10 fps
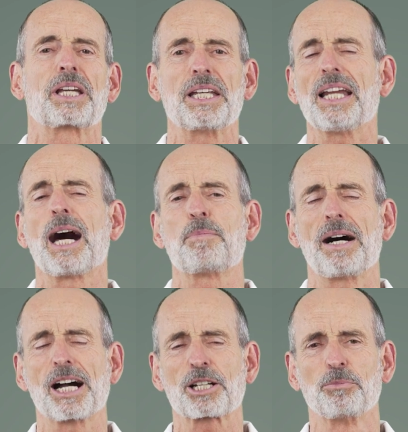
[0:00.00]
First point
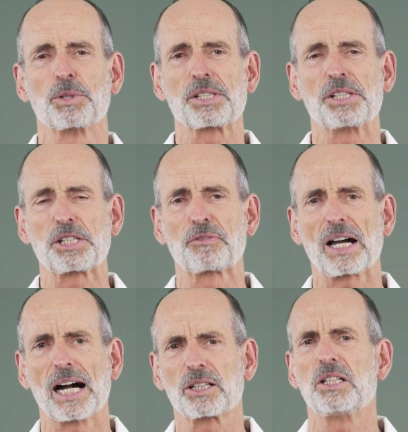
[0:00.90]
of order.
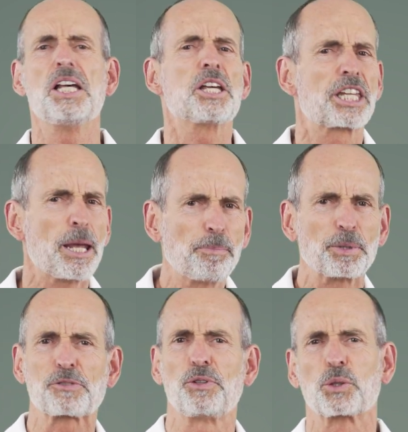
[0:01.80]
Do
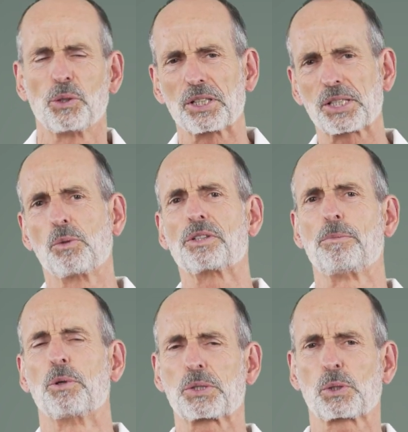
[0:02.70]
shortened muscles and
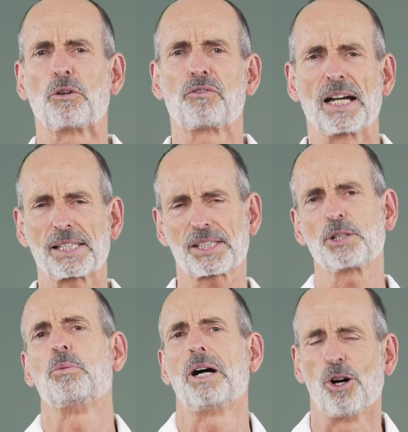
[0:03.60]
fascia really
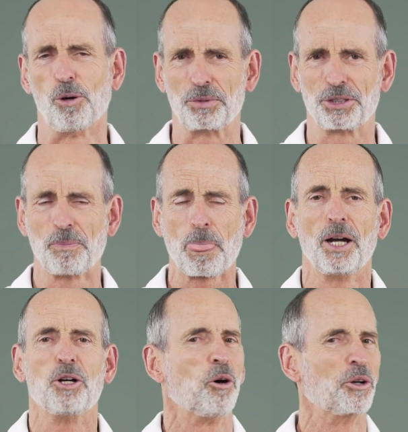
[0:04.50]
exist? I'm
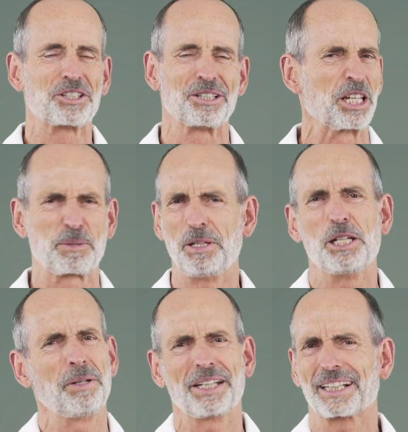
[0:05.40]
very pragmatic by
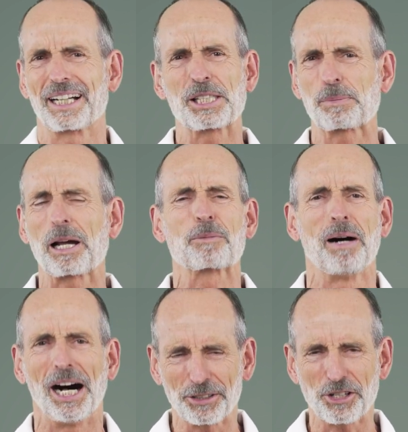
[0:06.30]
nature, so
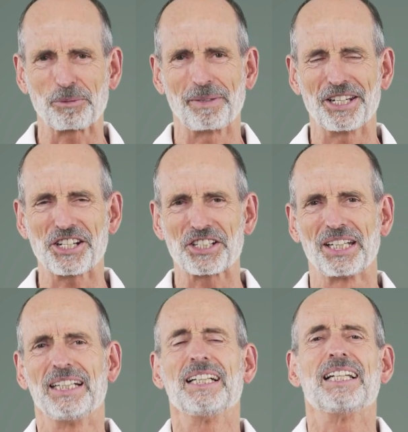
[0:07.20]
just ask
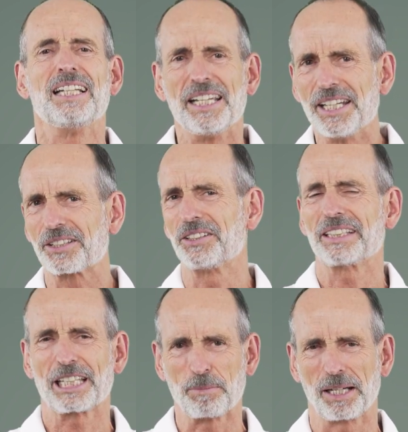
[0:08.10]
someone you know to
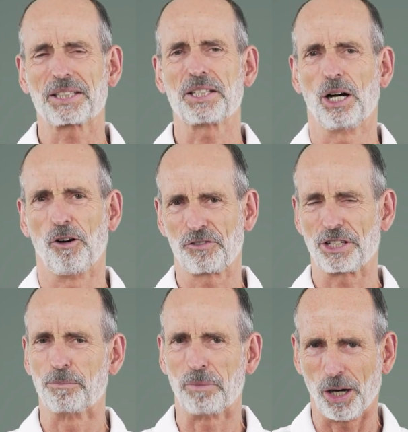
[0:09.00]
lie on their belly,